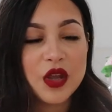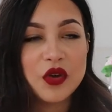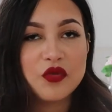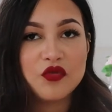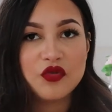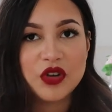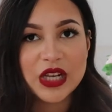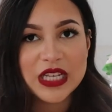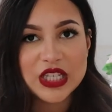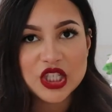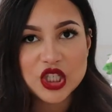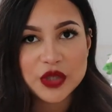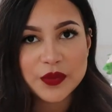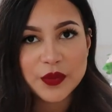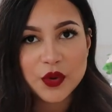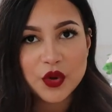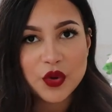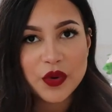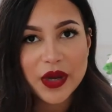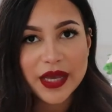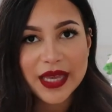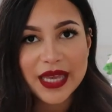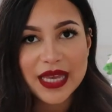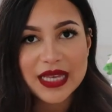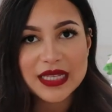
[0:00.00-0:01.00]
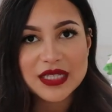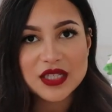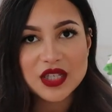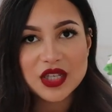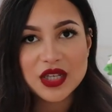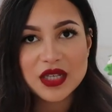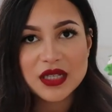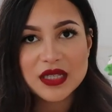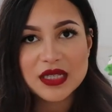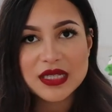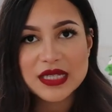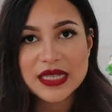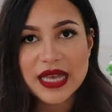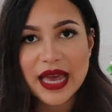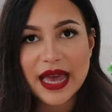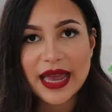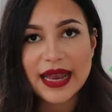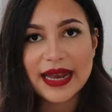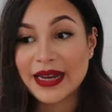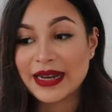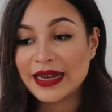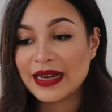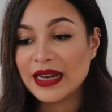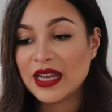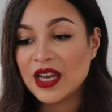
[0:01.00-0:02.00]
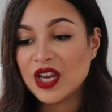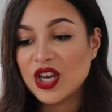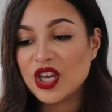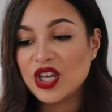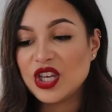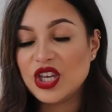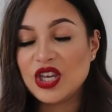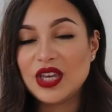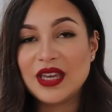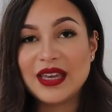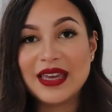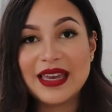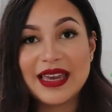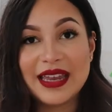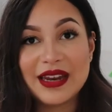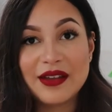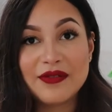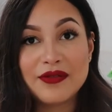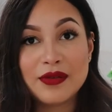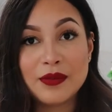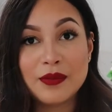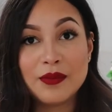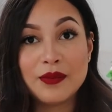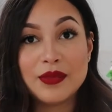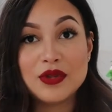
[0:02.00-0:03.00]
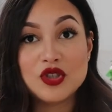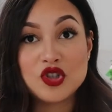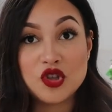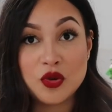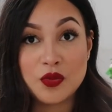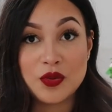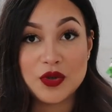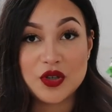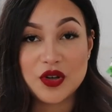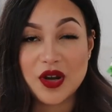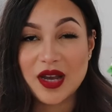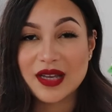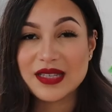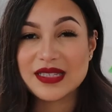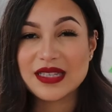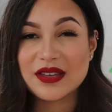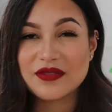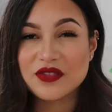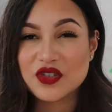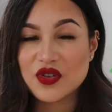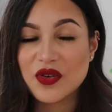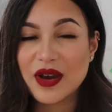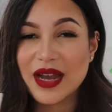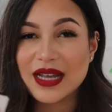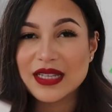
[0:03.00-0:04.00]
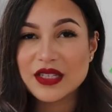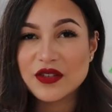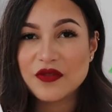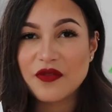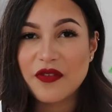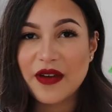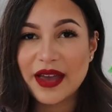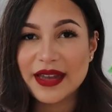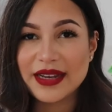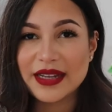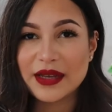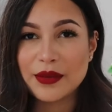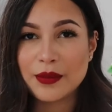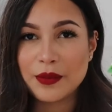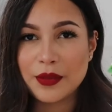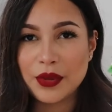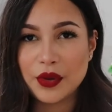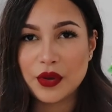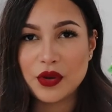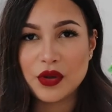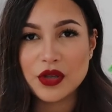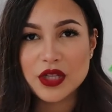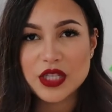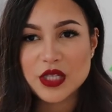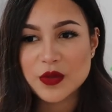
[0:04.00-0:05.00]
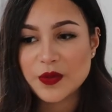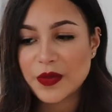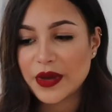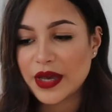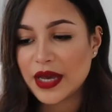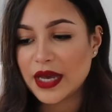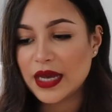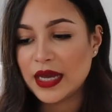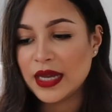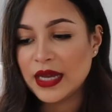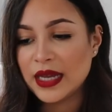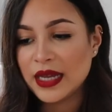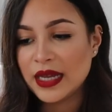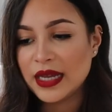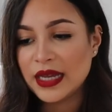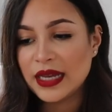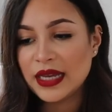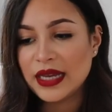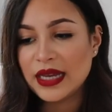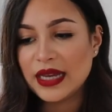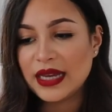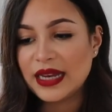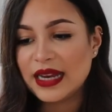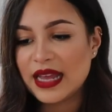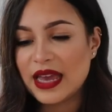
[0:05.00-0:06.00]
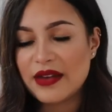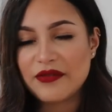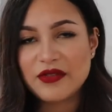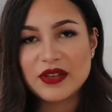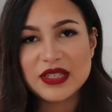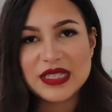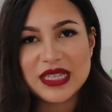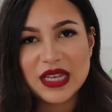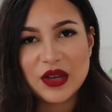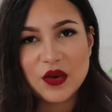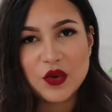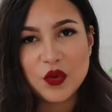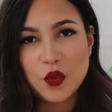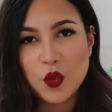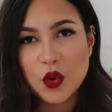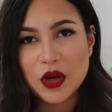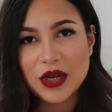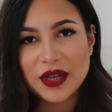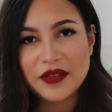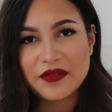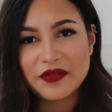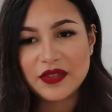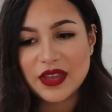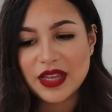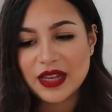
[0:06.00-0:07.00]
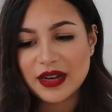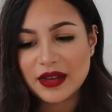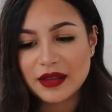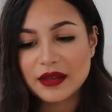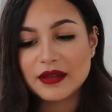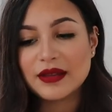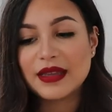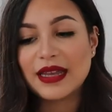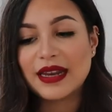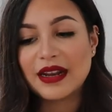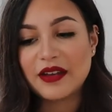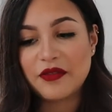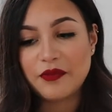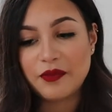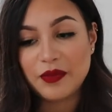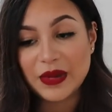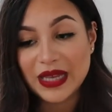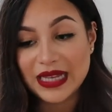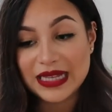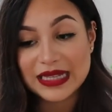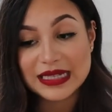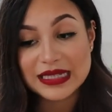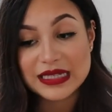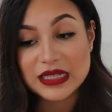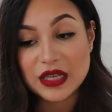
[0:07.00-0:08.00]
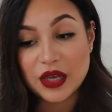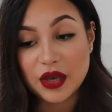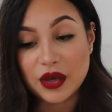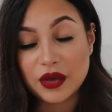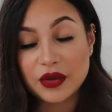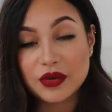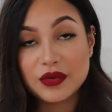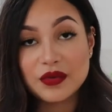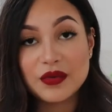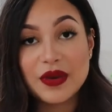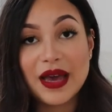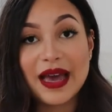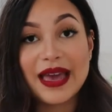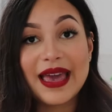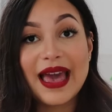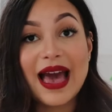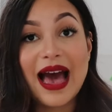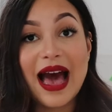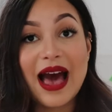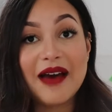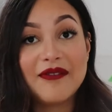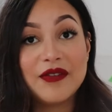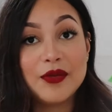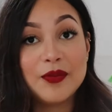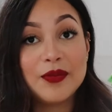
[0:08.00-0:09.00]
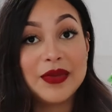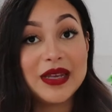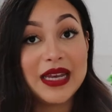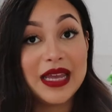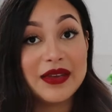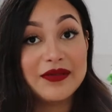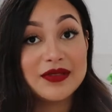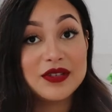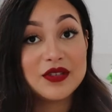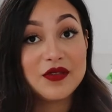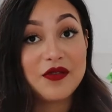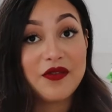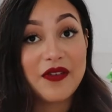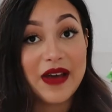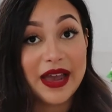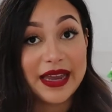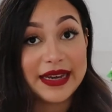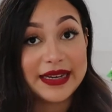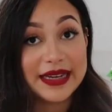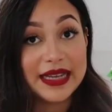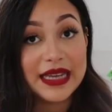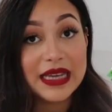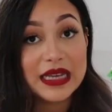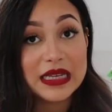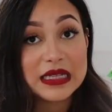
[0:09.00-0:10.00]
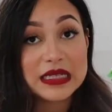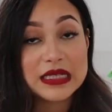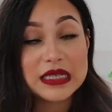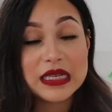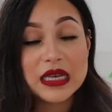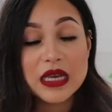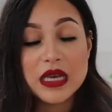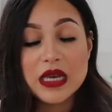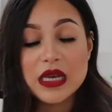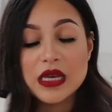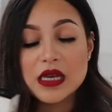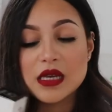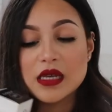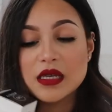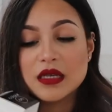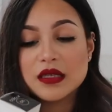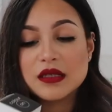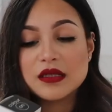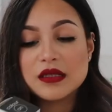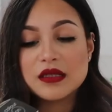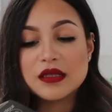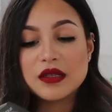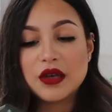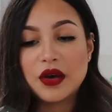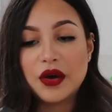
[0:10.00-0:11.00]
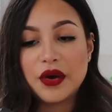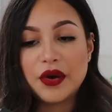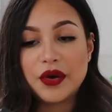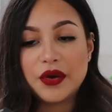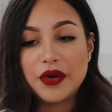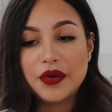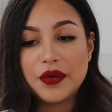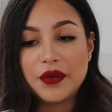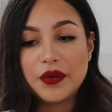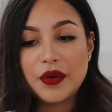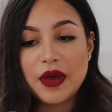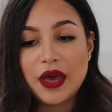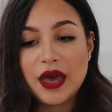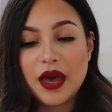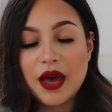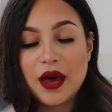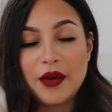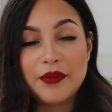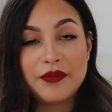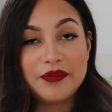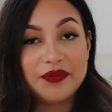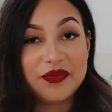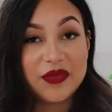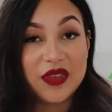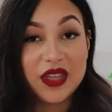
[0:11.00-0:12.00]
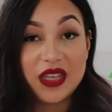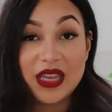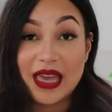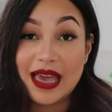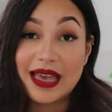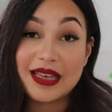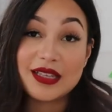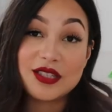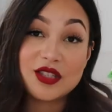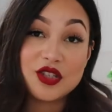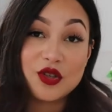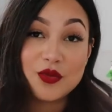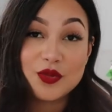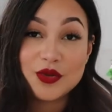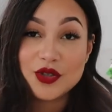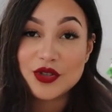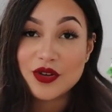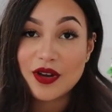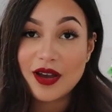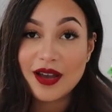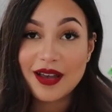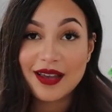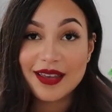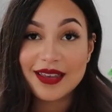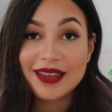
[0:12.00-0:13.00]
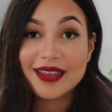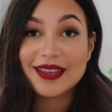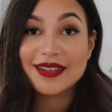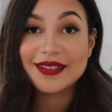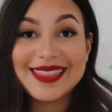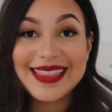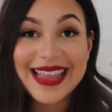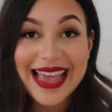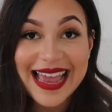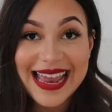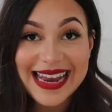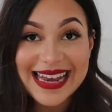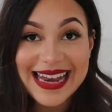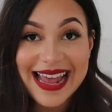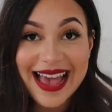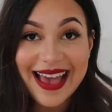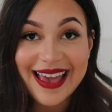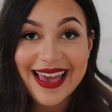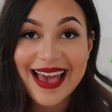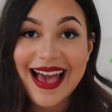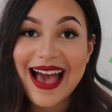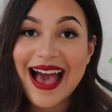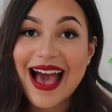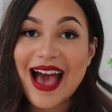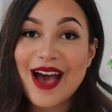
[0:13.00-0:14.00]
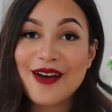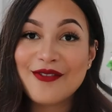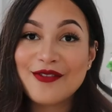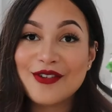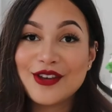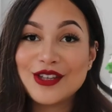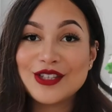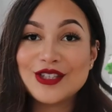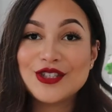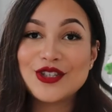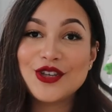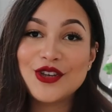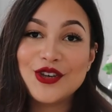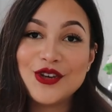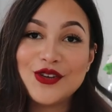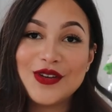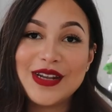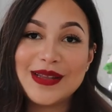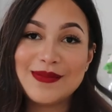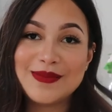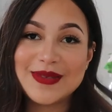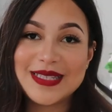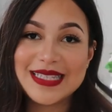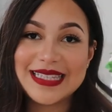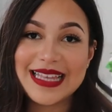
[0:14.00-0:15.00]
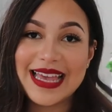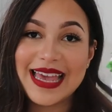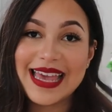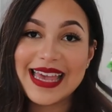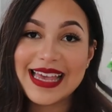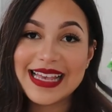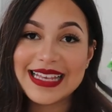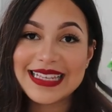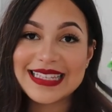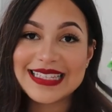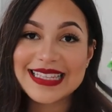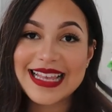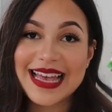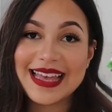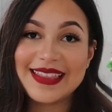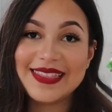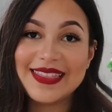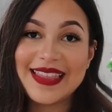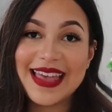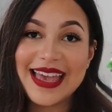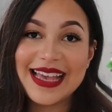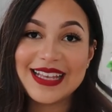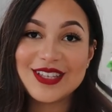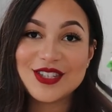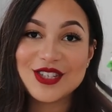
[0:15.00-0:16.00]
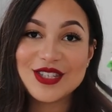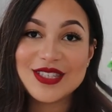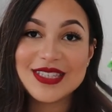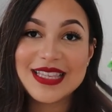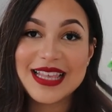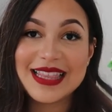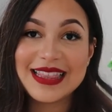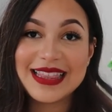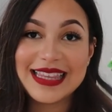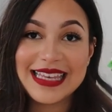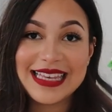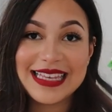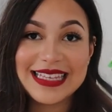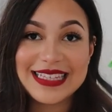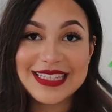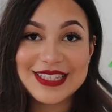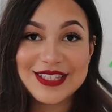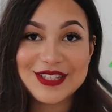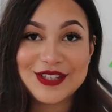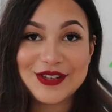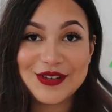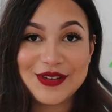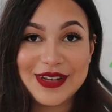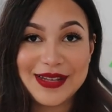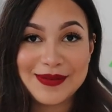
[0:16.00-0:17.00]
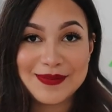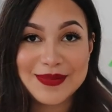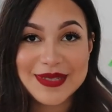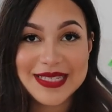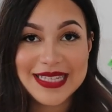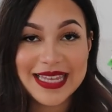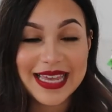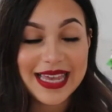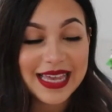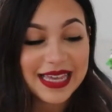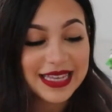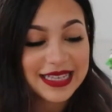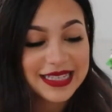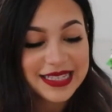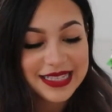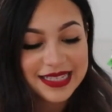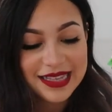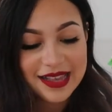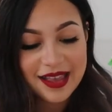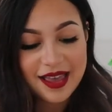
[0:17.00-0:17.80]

reachable, I guess you could say, and you can get it from Superdrugs. I've tried to find it in Boots, but in every single one of that I've been to, haven't been able to find it. So yeah, Superdrug. Then I have two lipsticks, and they're just these two lipsticks.